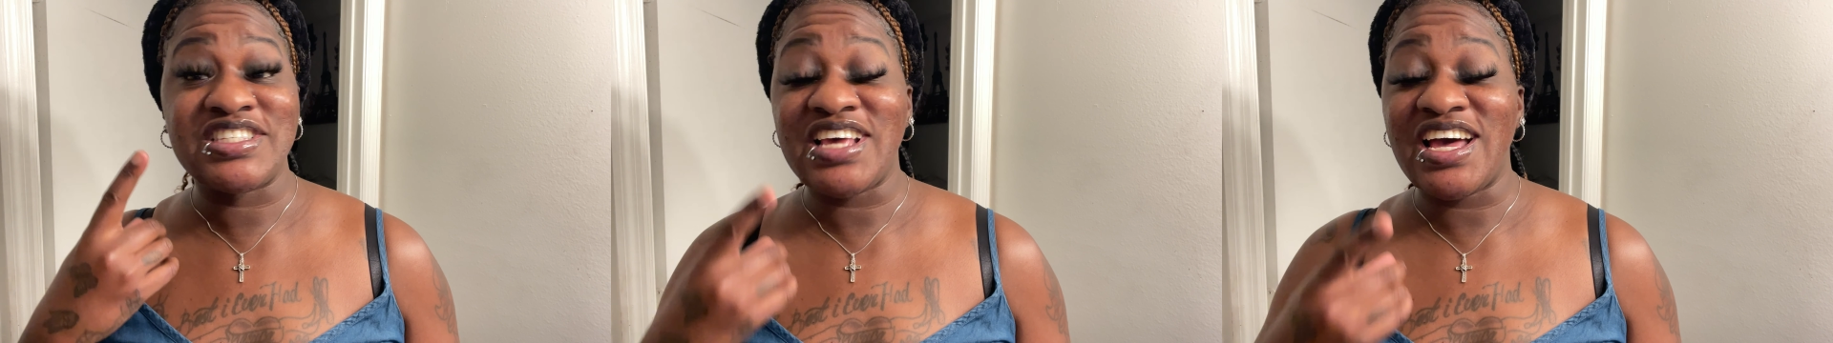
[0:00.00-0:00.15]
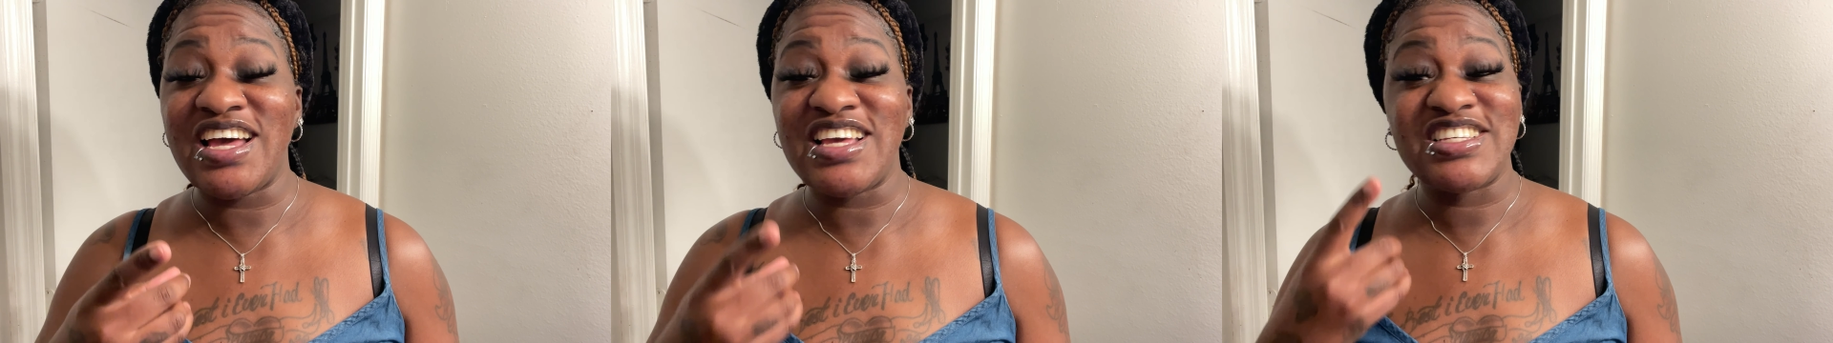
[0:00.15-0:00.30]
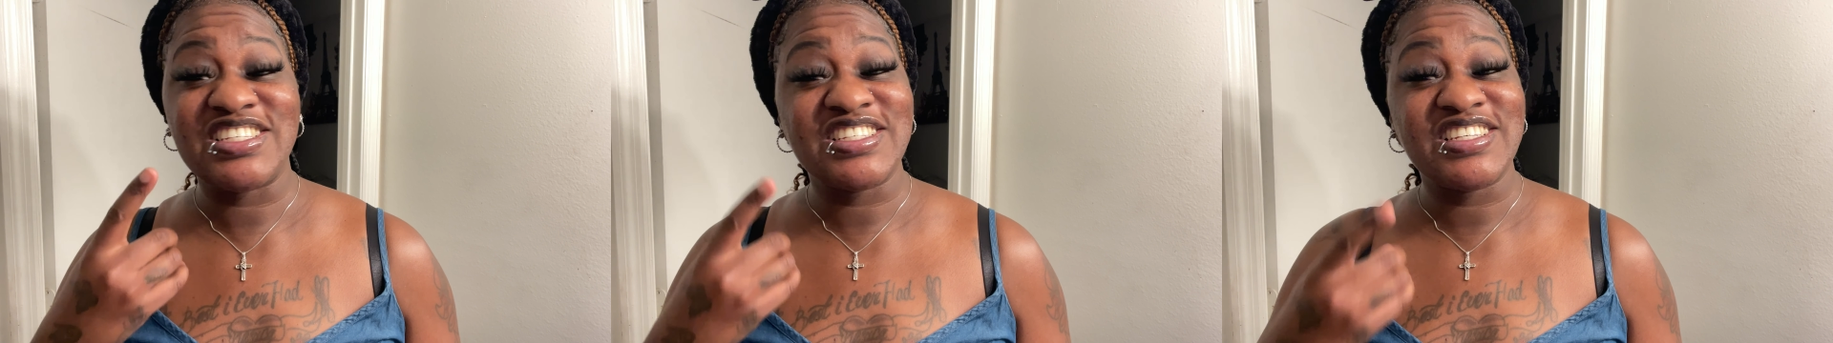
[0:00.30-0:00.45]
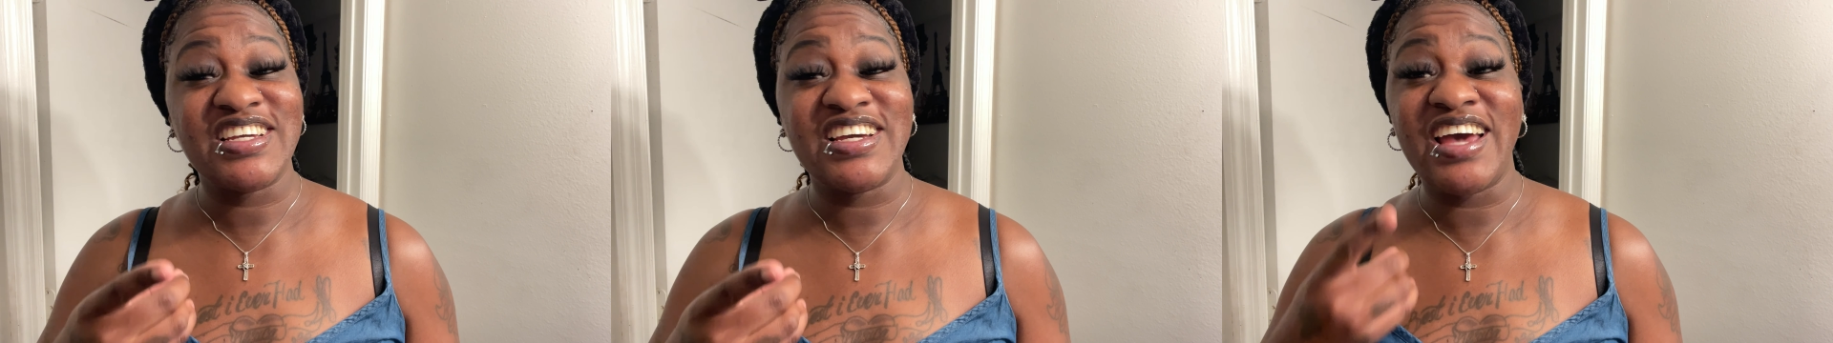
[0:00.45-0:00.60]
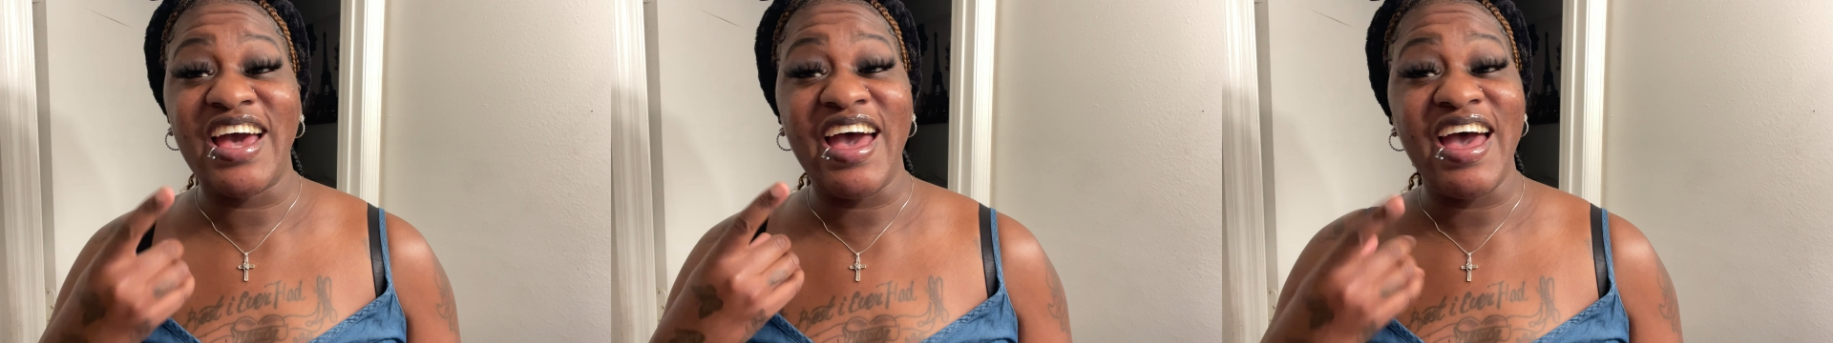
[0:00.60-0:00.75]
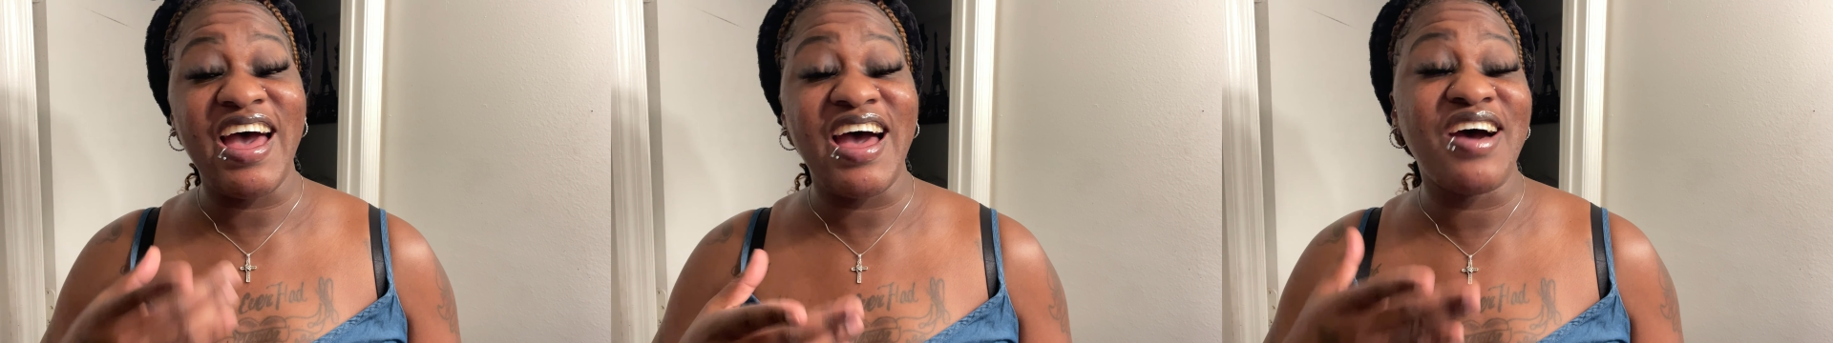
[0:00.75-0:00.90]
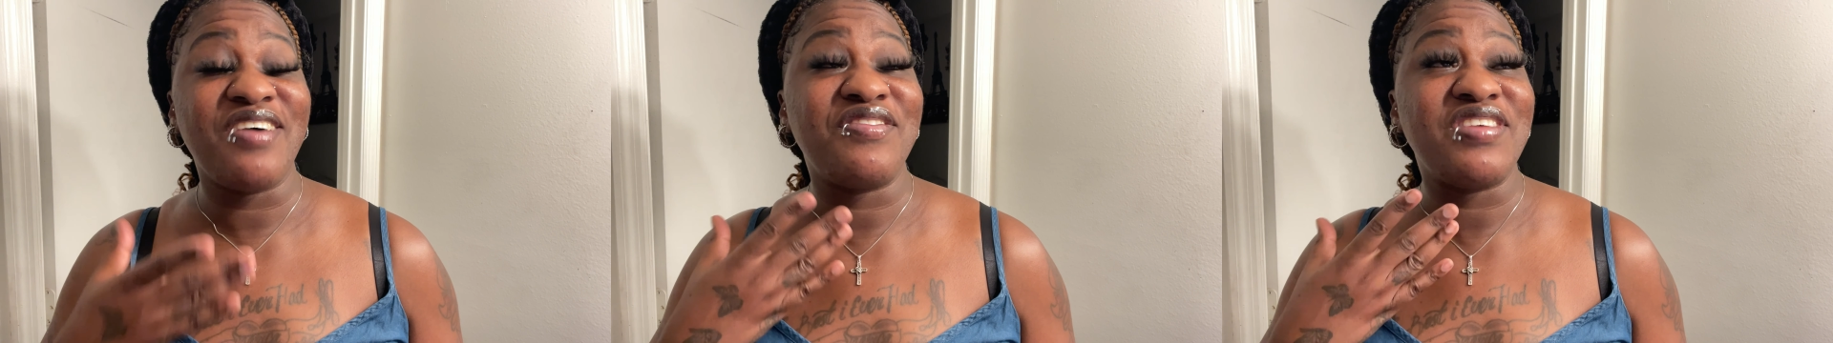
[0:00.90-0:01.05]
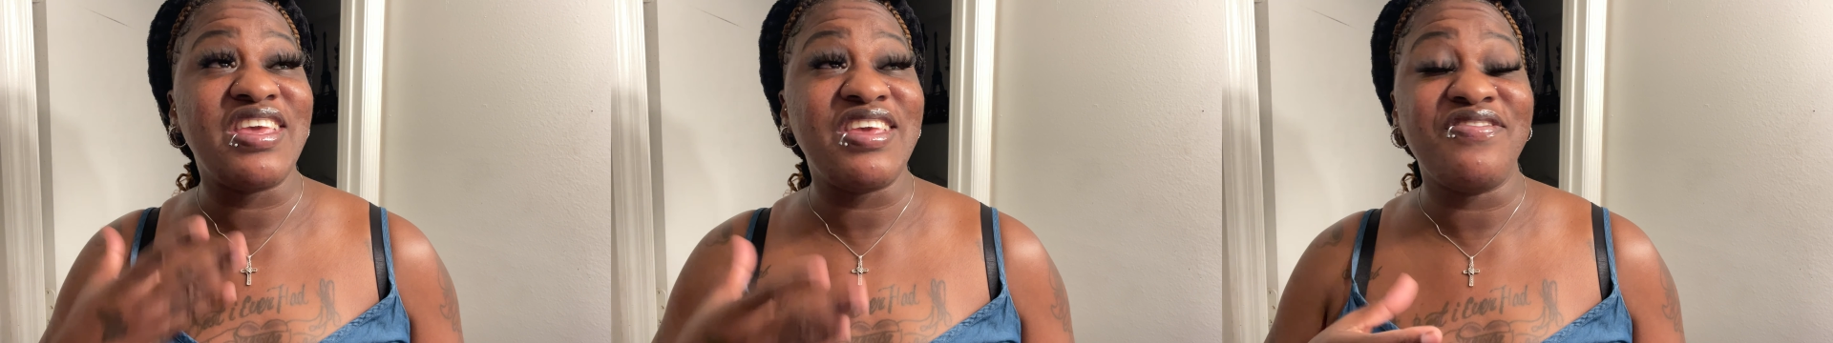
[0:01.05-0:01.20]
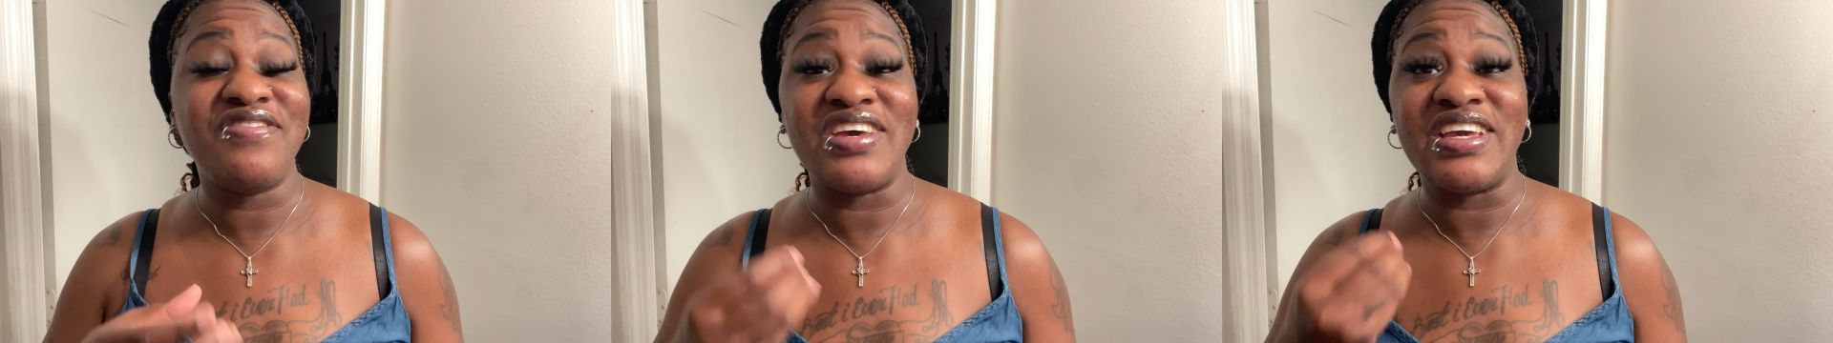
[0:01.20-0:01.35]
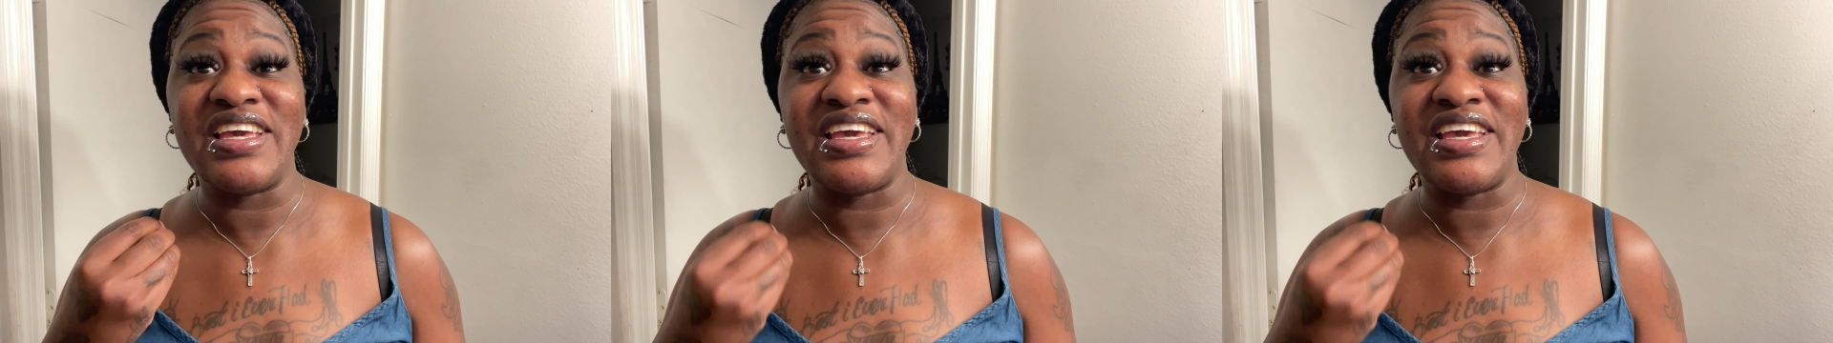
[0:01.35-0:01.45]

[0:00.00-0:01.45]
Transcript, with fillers: I shouldn't have even